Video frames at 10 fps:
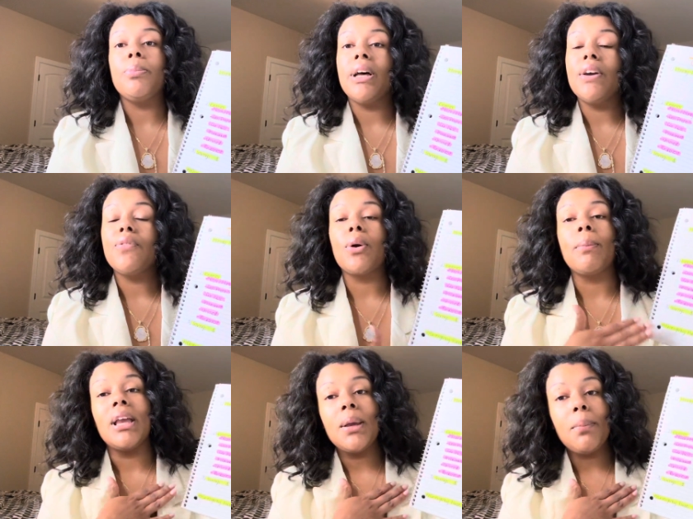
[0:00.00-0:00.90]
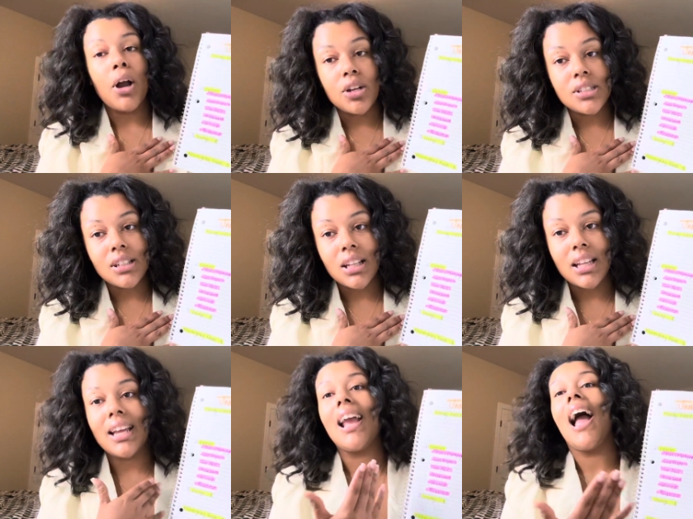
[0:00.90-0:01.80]
But for me
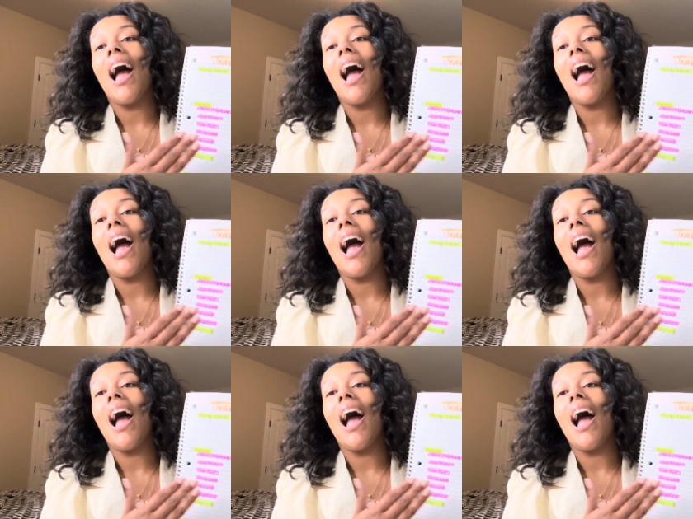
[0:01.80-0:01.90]
personally,